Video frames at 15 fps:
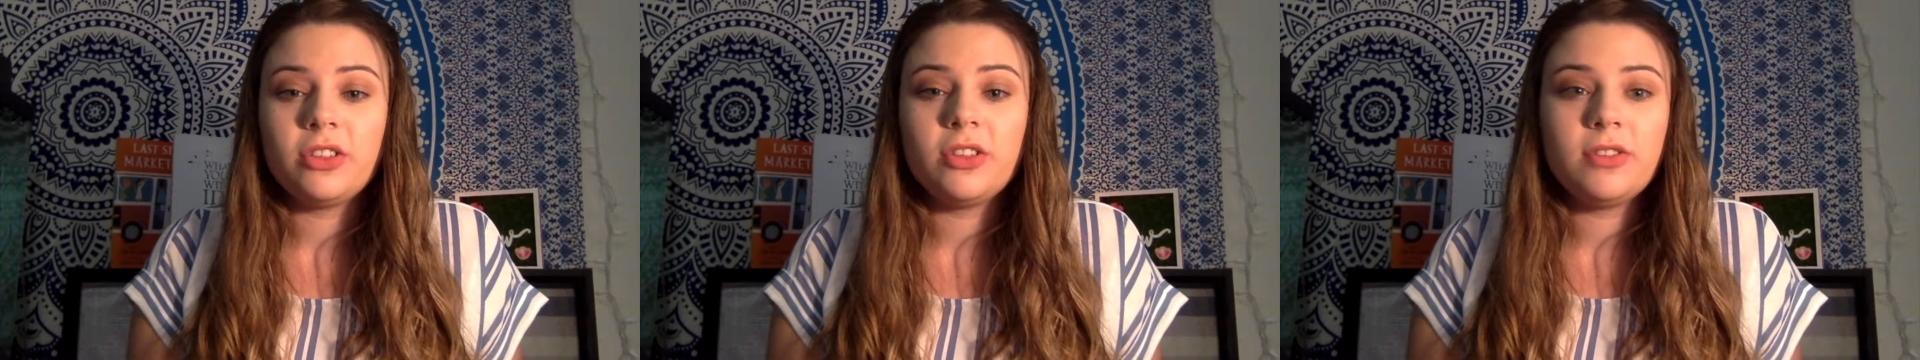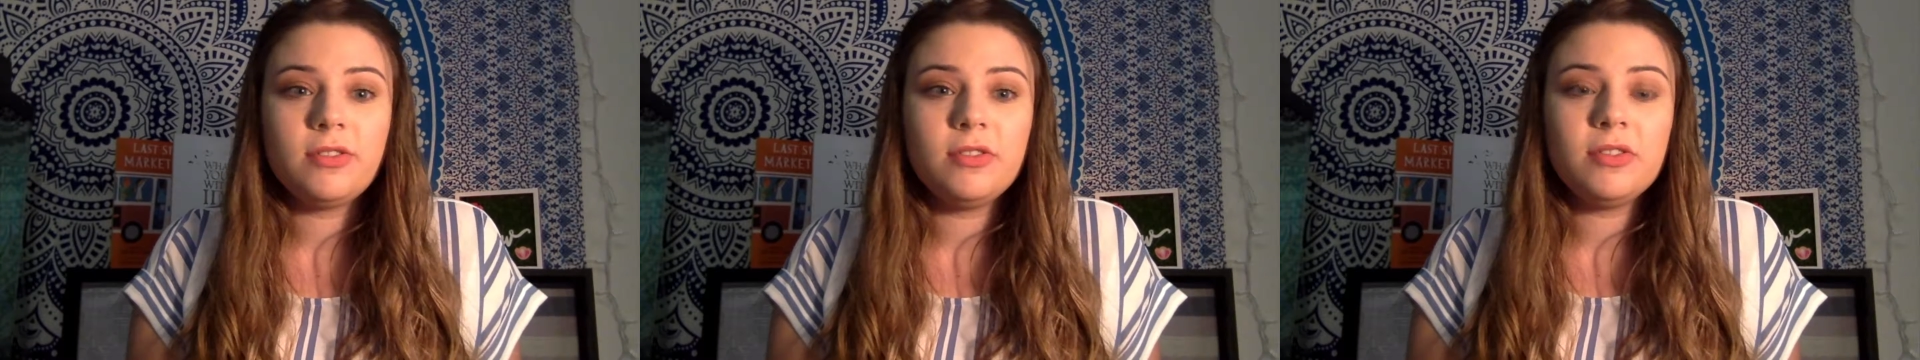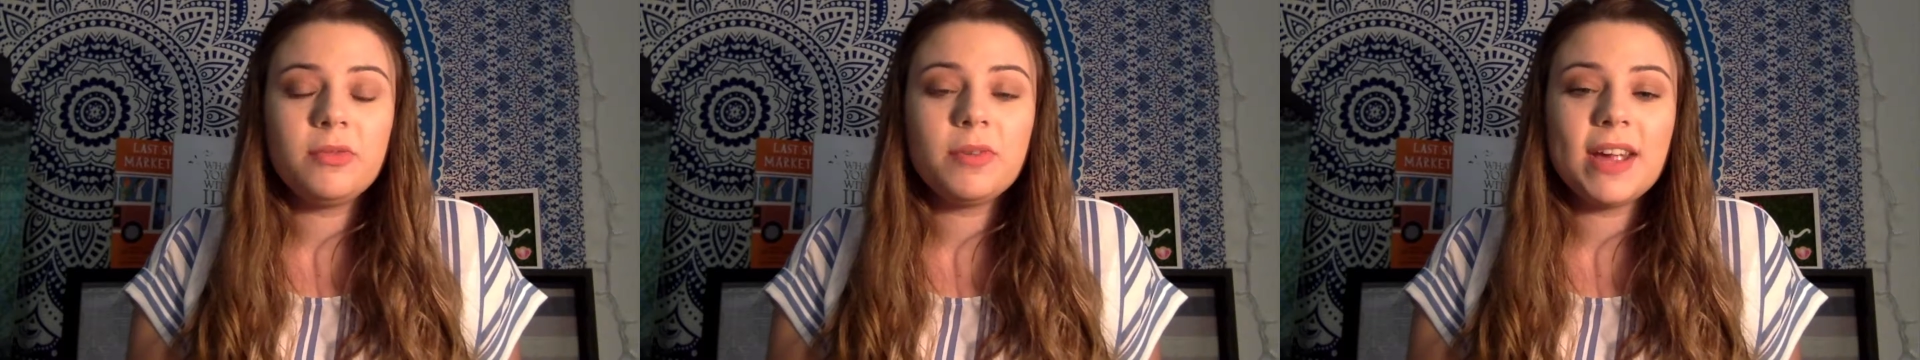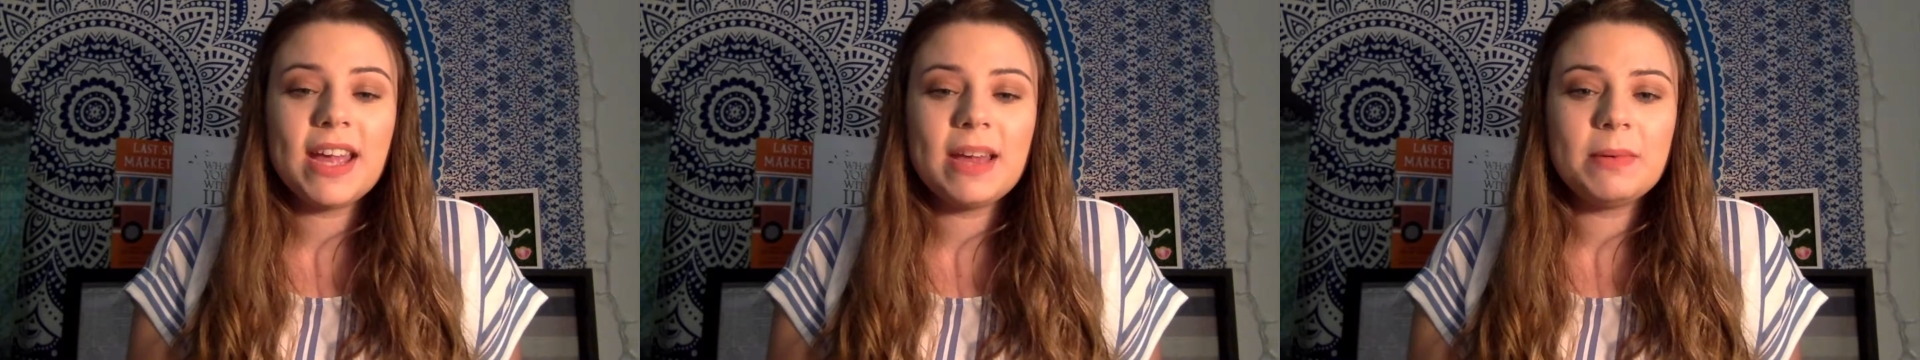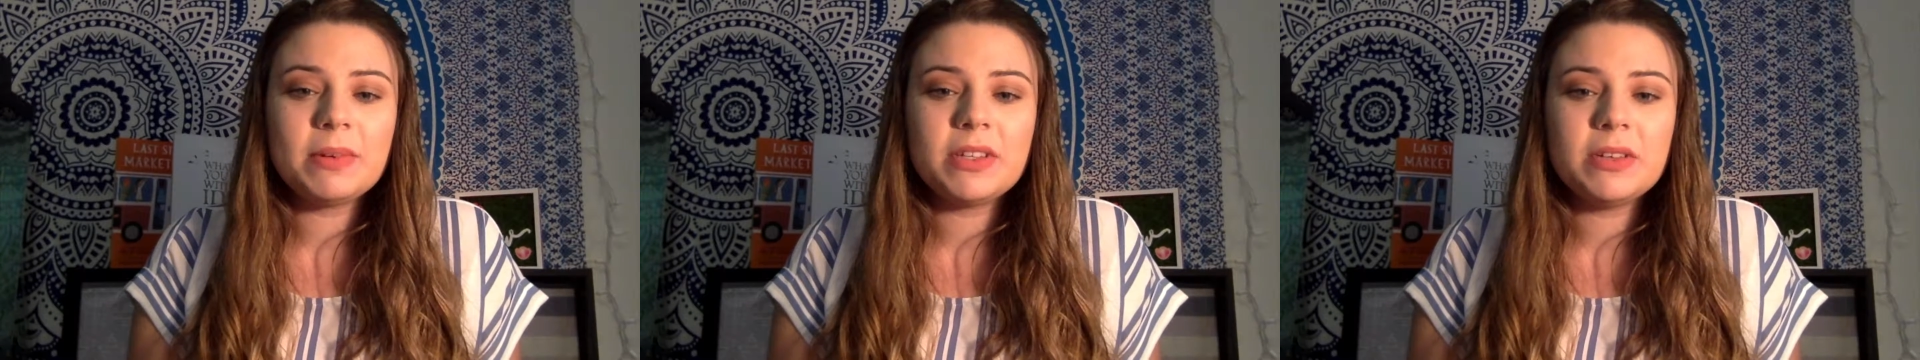the students were
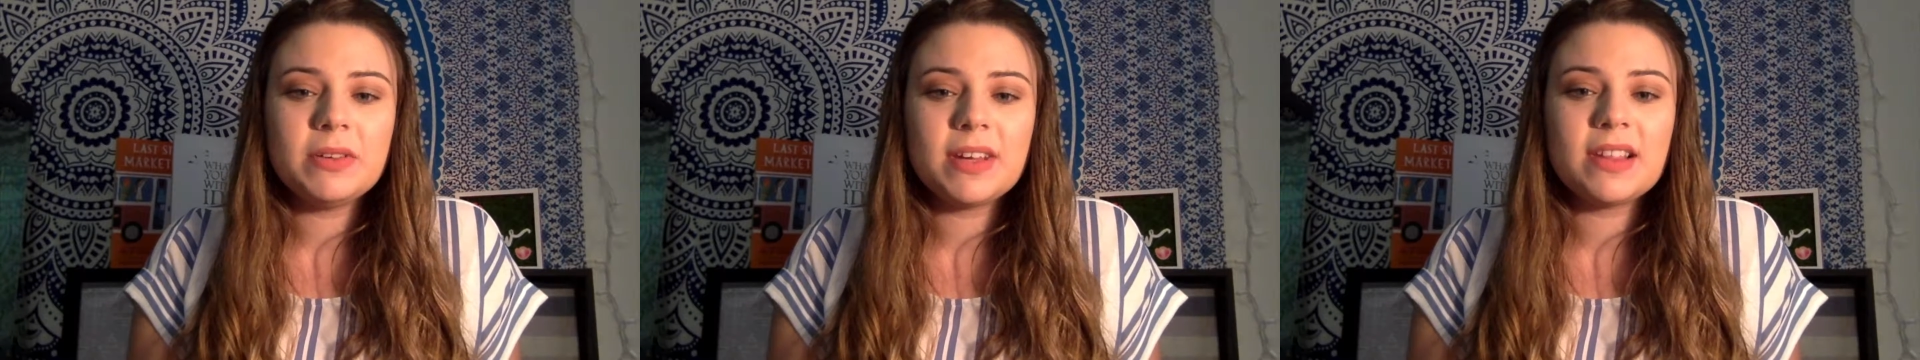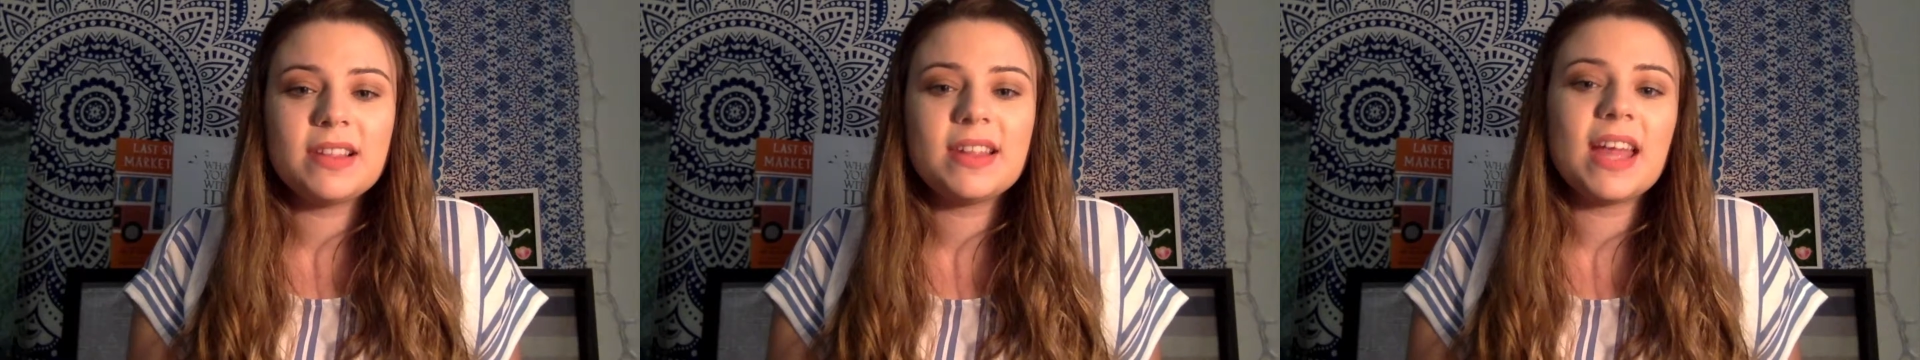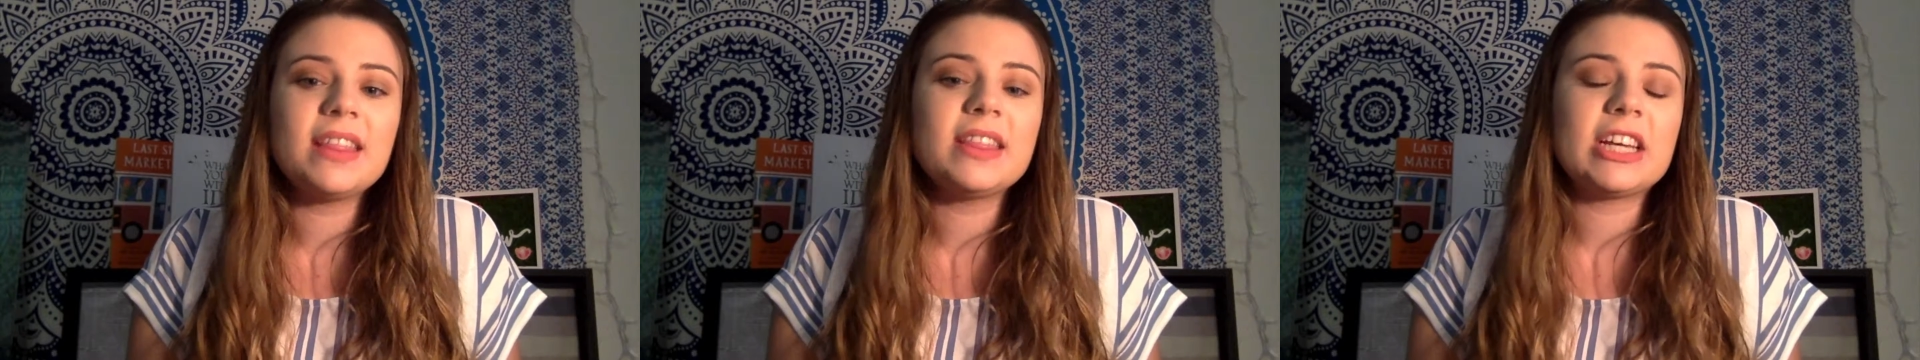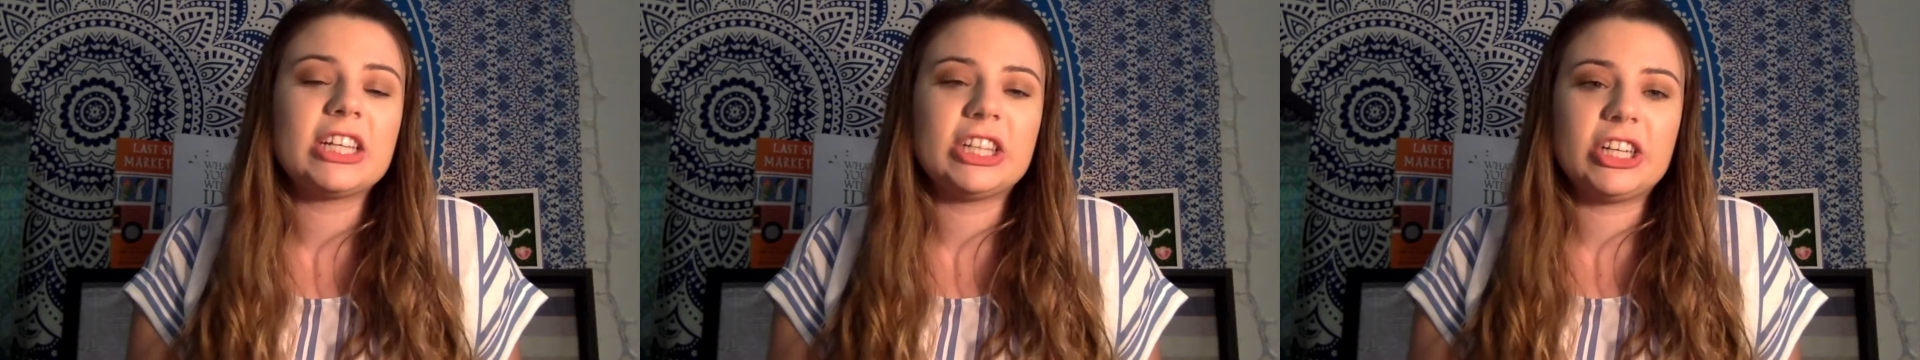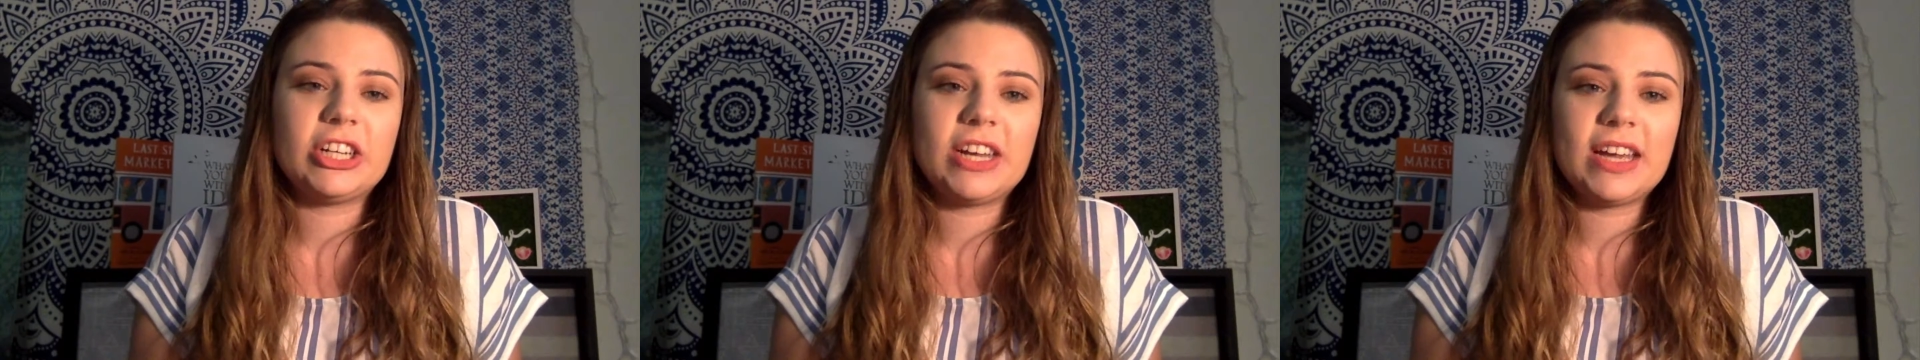able to extend their
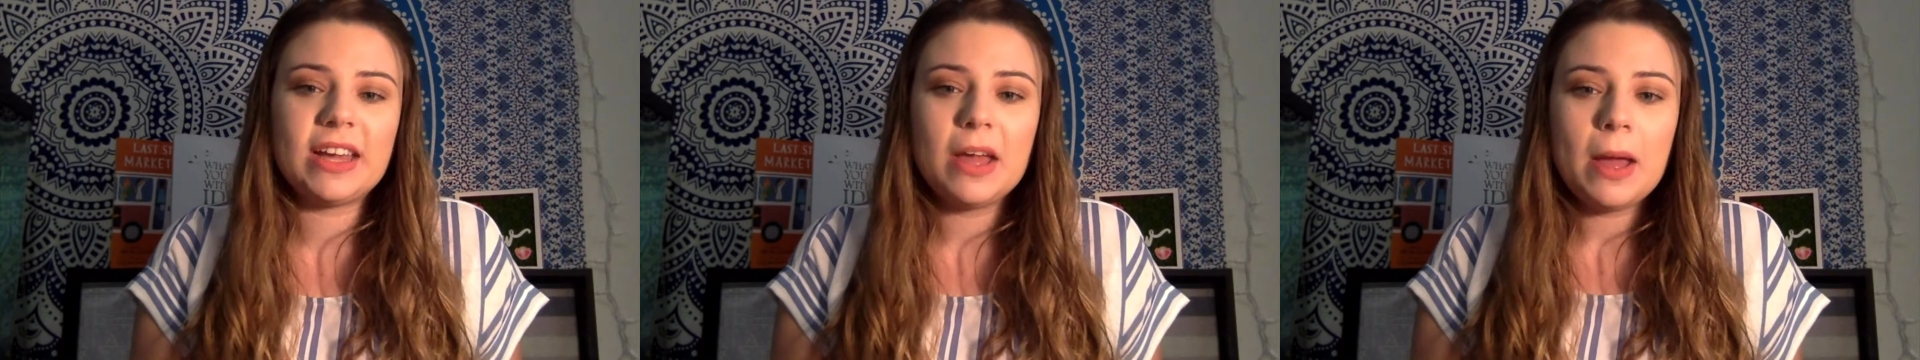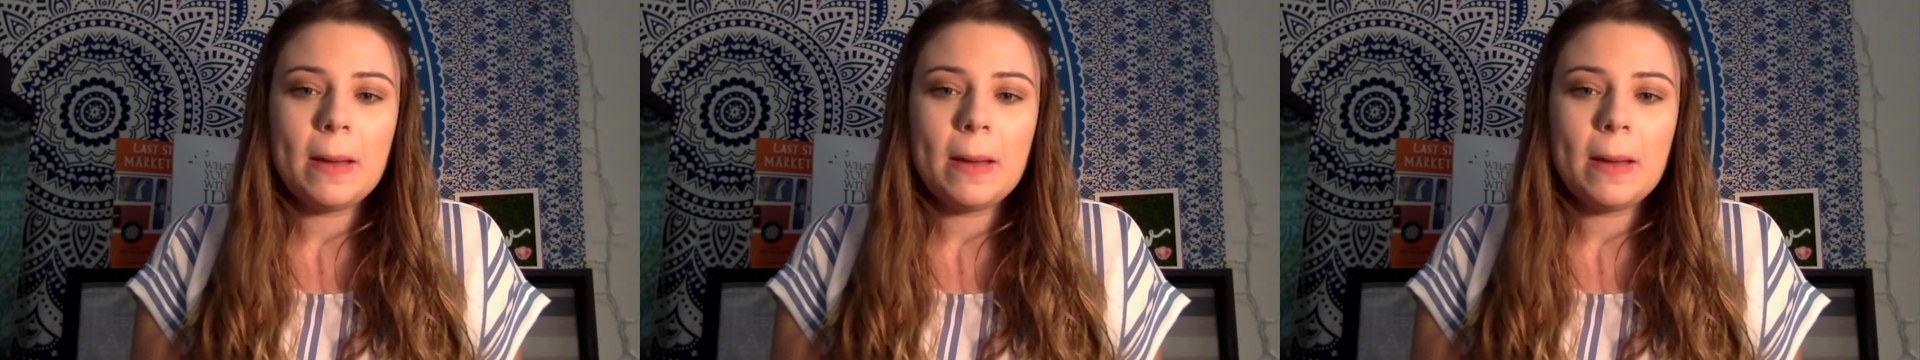learning